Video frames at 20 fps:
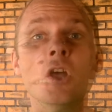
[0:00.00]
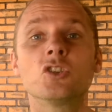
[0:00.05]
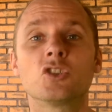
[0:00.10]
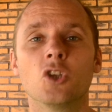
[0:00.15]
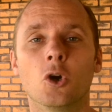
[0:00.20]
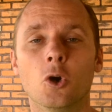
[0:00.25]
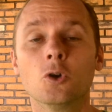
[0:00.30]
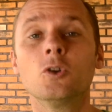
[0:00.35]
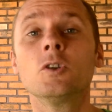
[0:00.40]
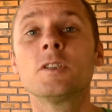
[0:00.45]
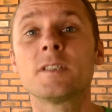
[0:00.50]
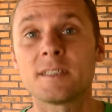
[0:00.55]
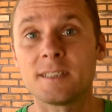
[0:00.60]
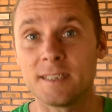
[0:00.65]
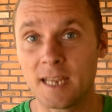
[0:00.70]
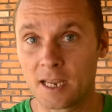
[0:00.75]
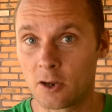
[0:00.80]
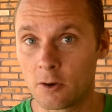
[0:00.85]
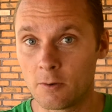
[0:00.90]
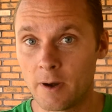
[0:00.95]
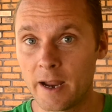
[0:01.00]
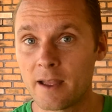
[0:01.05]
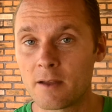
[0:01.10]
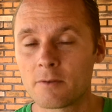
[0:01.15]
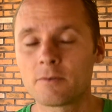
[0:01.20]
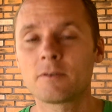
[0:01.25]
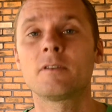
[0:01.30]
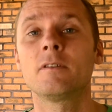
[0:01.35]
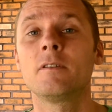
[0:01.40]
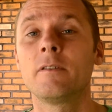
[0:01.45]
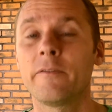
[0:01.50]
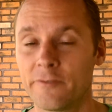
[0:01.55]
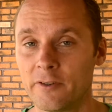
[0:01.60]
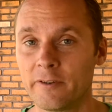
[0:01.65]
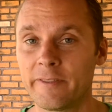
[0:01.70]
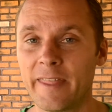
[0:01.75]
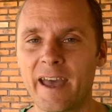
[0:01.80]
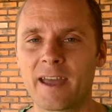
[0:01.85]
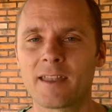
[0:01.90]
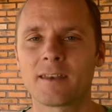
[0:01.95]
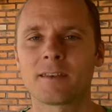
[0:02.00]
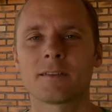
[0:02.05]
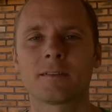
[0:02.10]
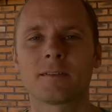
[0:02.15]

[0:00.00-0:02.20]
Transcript: So stick around for that.